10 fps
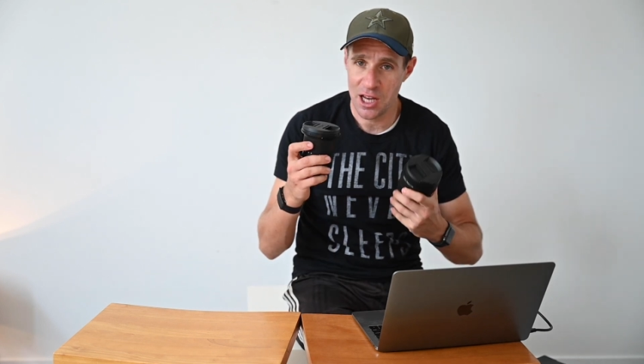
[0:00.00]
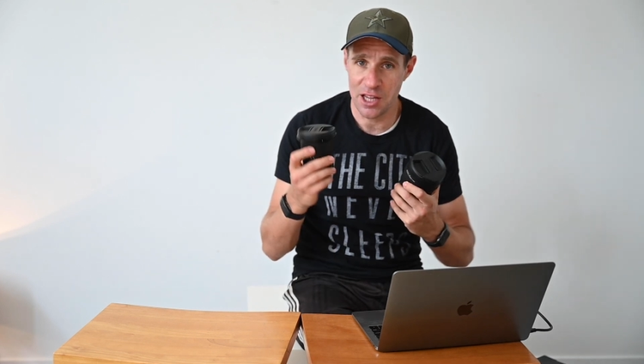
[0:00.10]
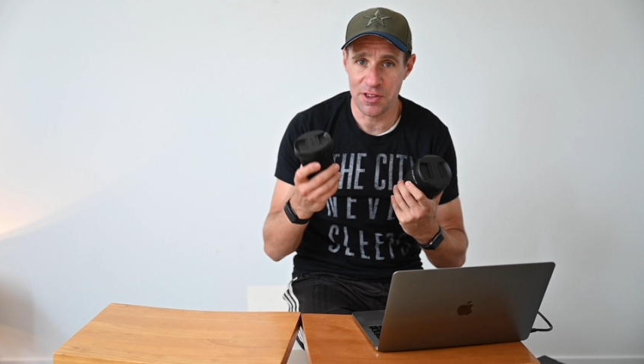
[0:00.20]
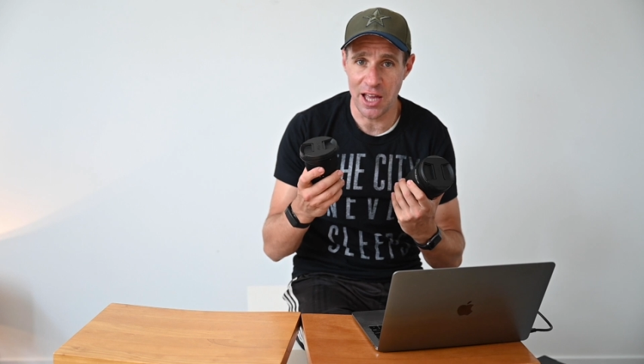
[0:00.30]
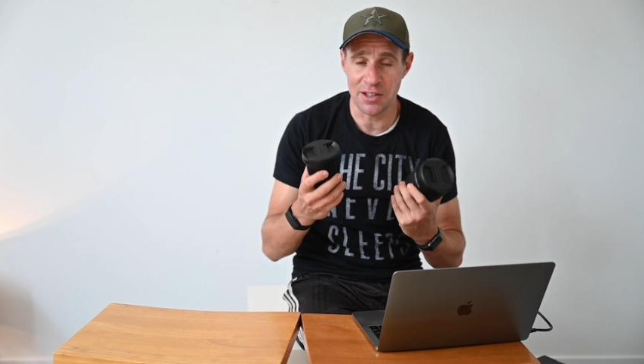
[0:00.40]

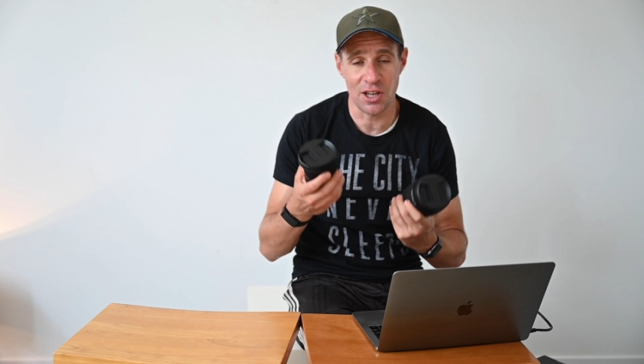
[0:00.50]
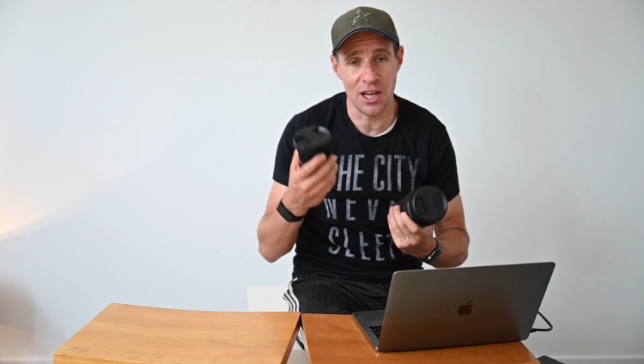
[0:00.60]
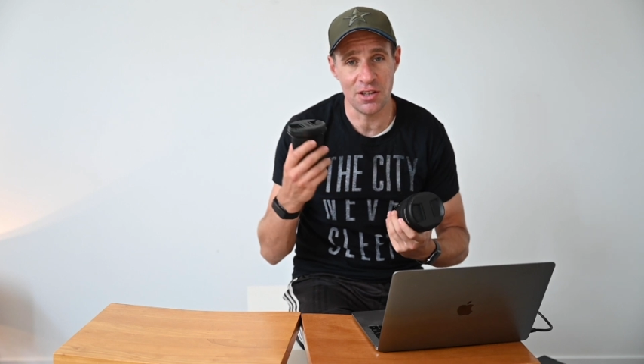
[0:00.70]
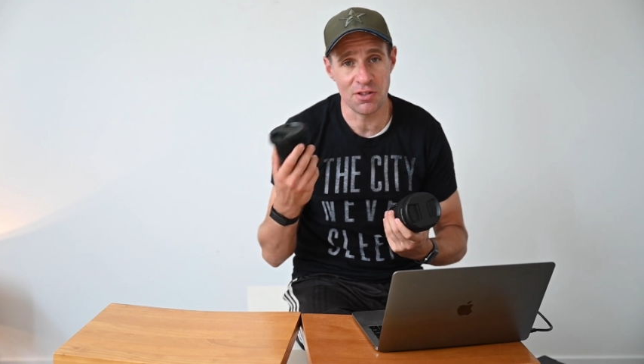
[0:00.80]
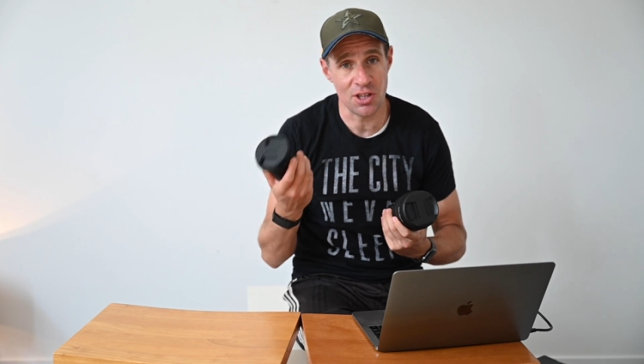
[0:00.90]
in that
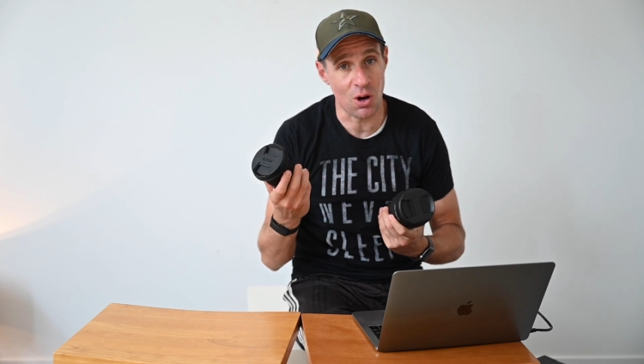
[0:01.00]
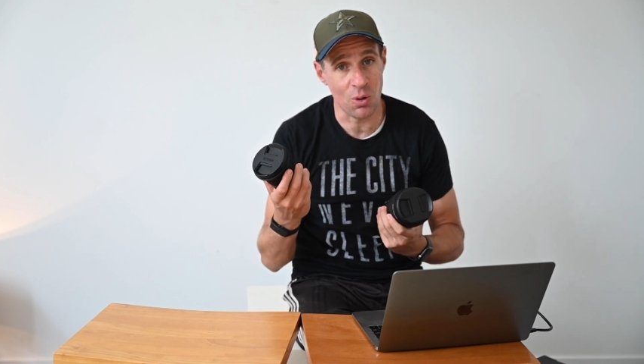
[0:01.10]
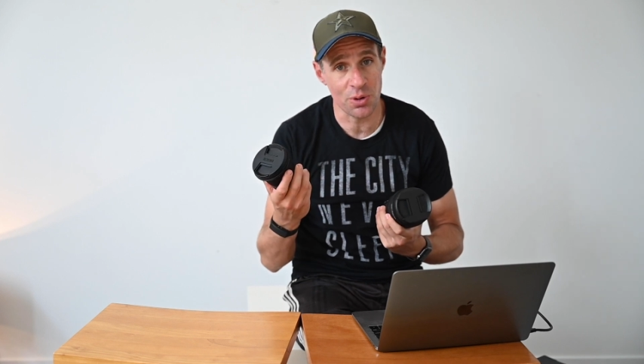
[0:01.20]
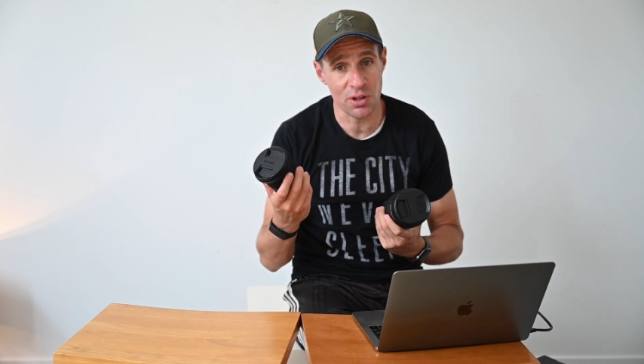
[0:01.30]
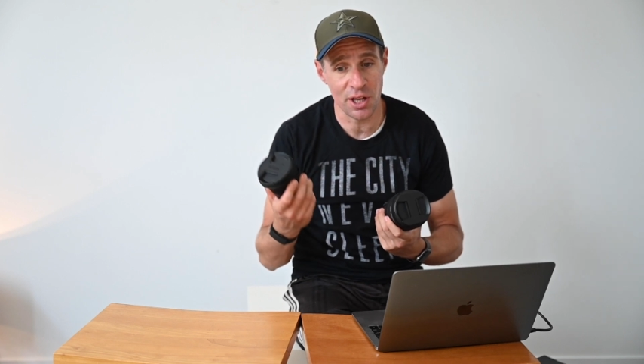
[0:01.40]
test the
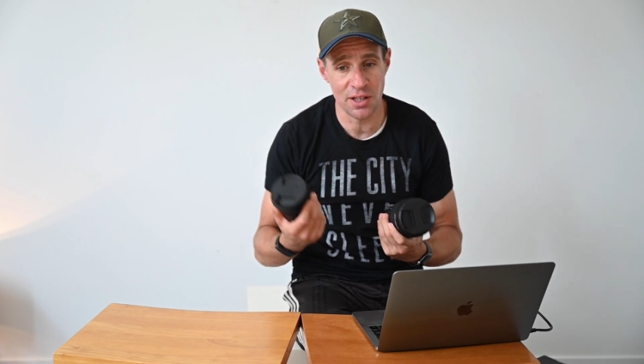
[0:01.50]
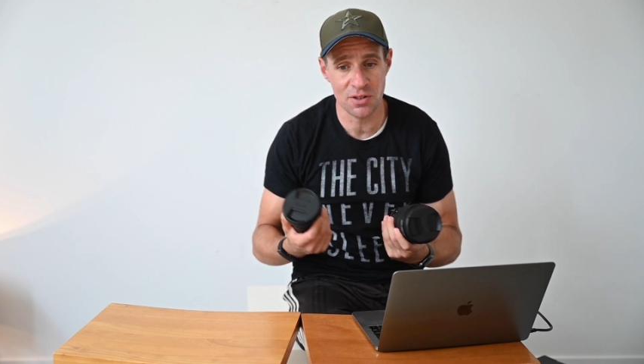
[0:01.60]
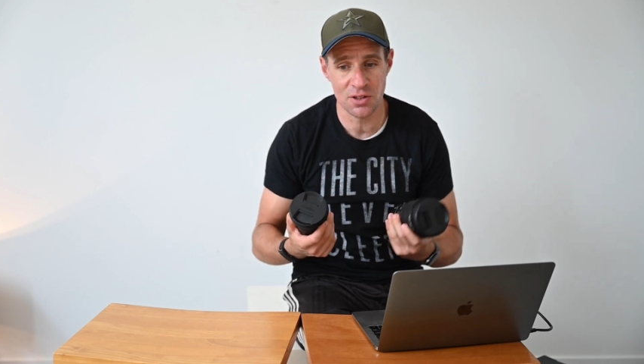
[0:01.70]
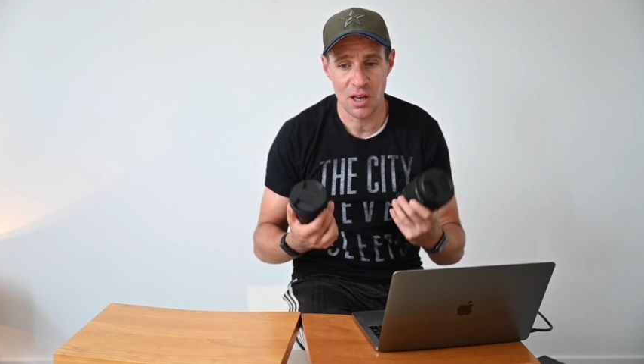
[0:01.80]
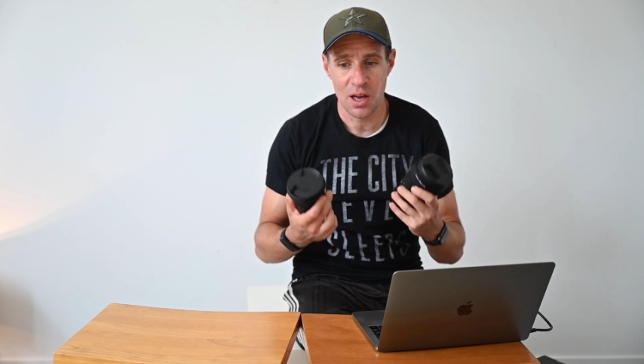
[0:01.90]
older
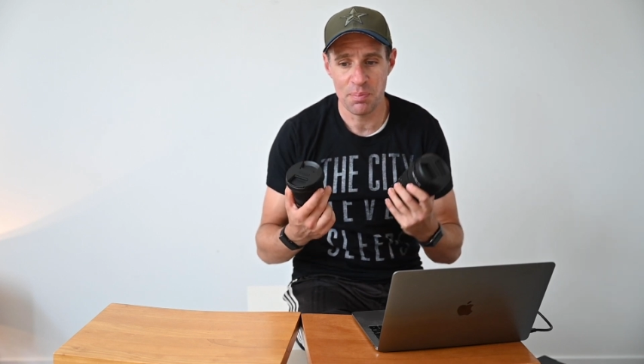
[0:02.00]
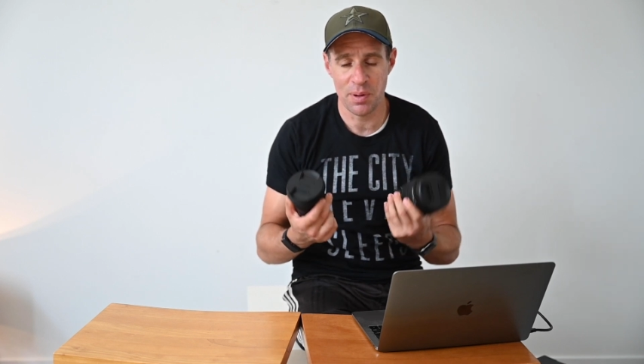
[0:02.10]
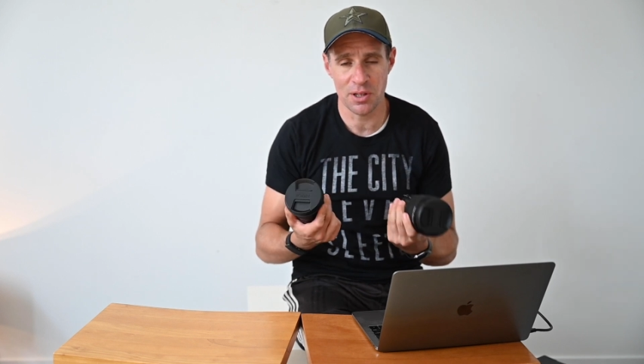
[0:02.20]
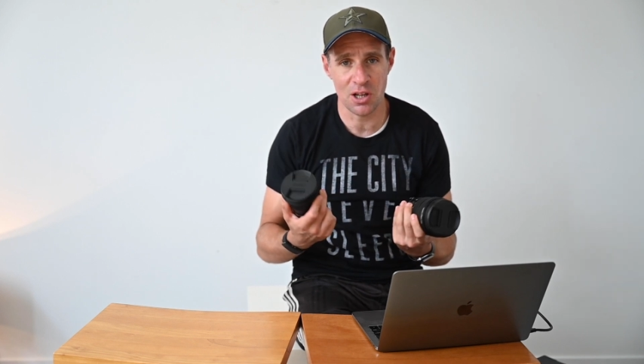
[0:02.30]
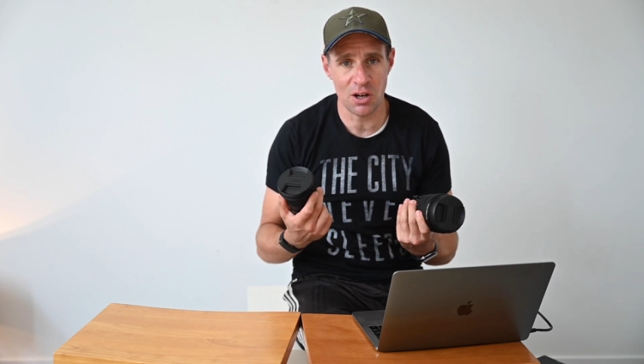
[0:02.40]
lens.
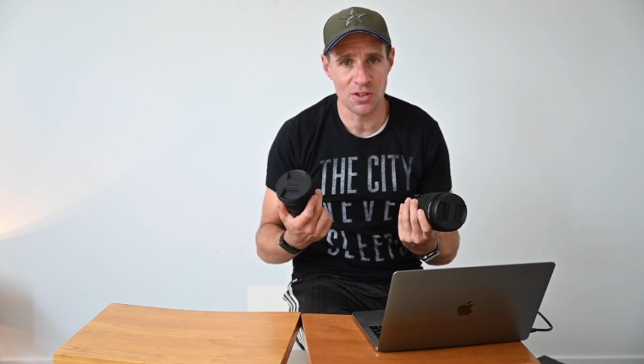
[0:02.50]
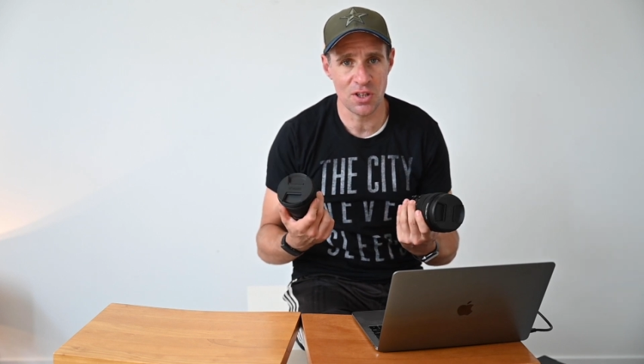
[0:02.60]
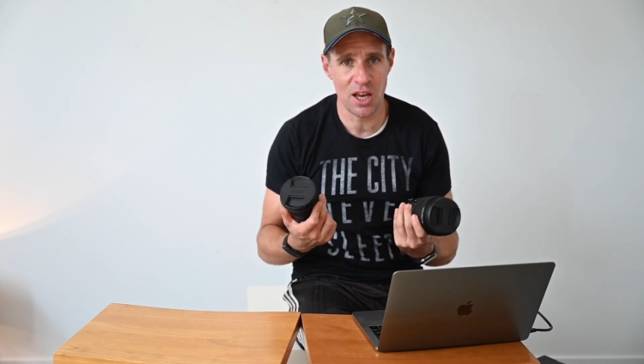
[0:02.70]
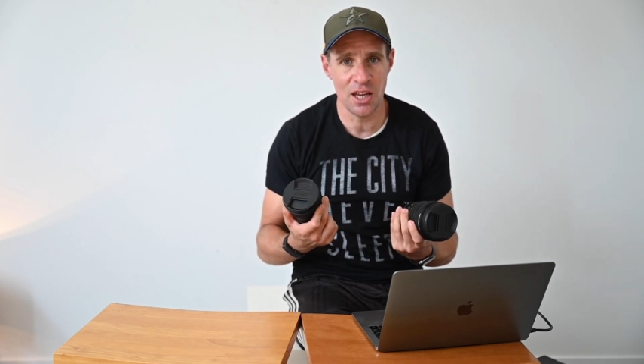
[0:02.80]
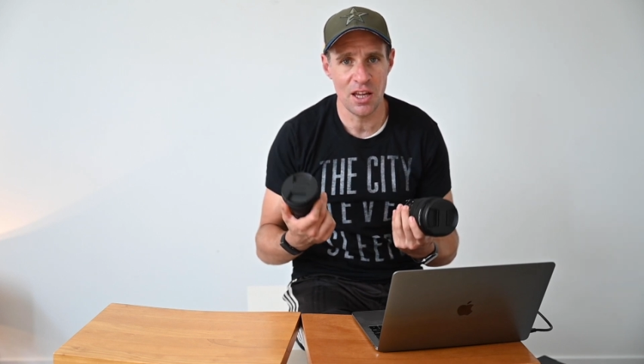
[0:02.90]
But can I
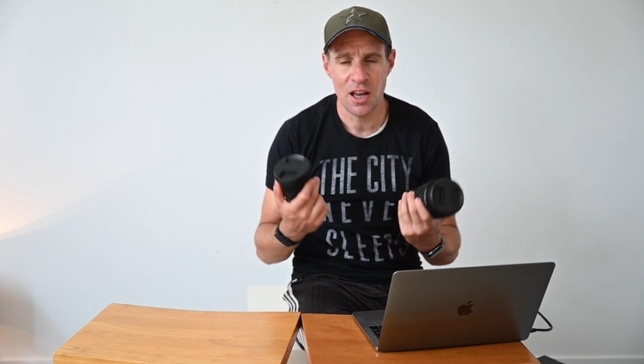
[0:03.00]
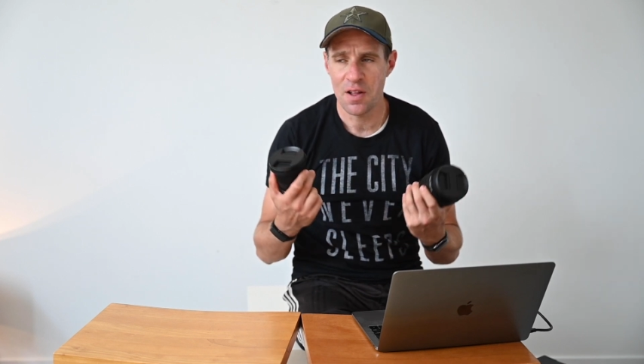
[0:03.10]
say,